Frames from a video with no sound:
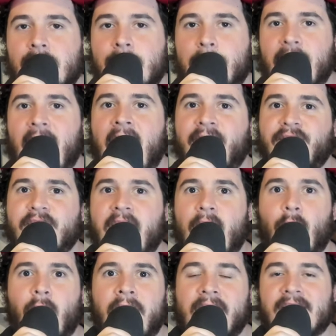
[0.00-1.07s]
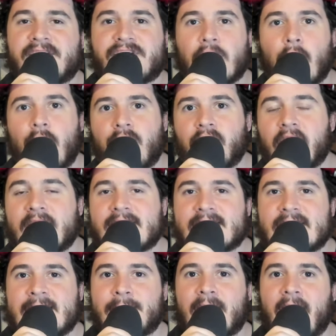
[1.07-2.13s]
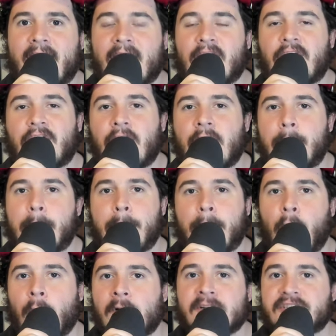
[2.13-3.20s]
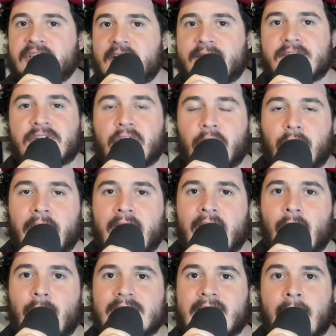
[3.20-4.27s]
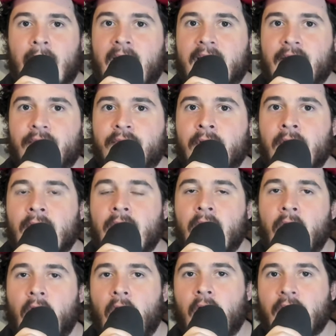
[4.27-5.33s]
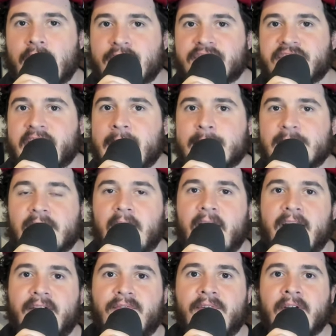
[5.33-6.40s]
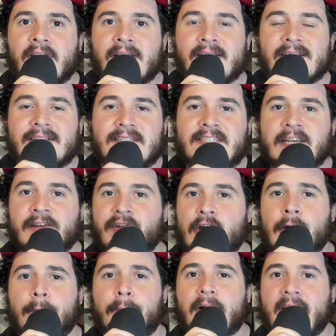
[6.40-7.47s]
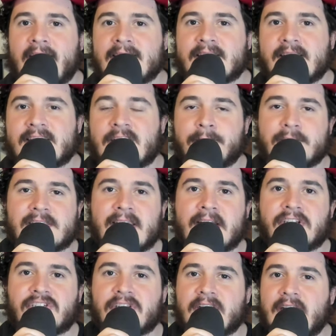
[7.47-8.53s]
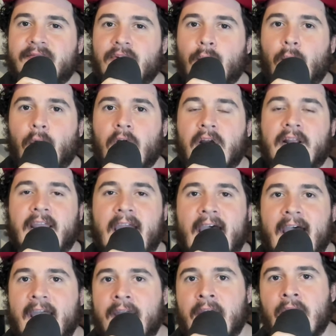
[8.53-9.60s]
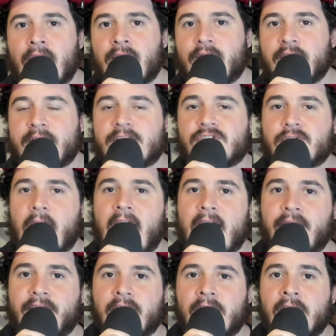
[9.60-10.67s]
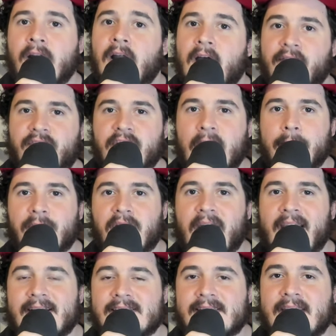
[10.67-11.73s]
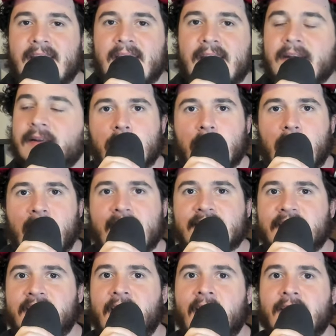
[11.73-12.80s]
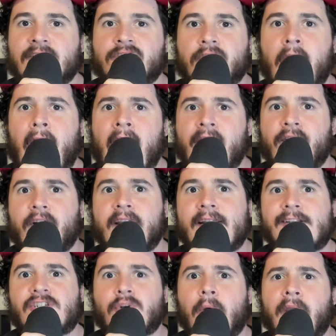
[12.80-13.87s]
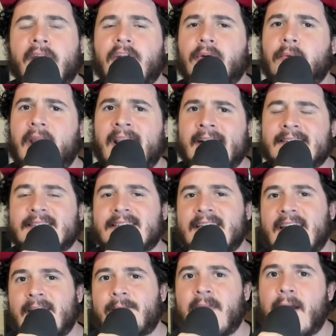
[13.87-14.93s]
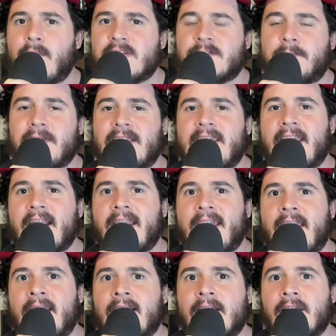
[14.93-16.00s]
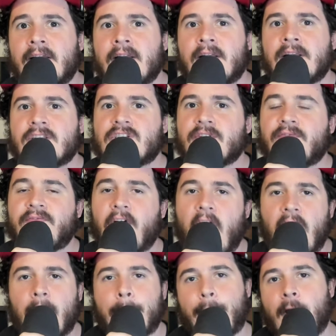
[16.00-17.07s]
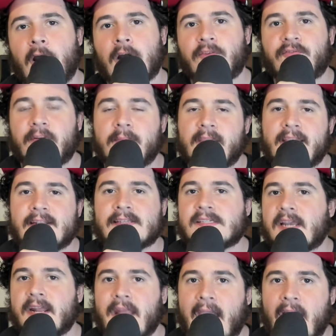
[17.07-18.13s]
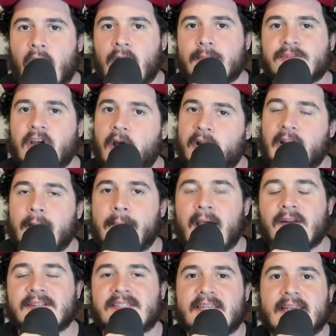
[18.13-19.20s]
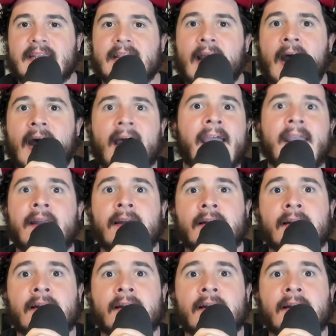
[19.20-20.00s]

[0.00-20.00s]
But after that win at Dover, it seemed like a good portion of his career was a lot of hardships, a lot of difficult places to potentially even work at for the driver of the number 19. As a young driver, he joined a race team that was beginning to fall apart from the inside out. I'm talking about DEI.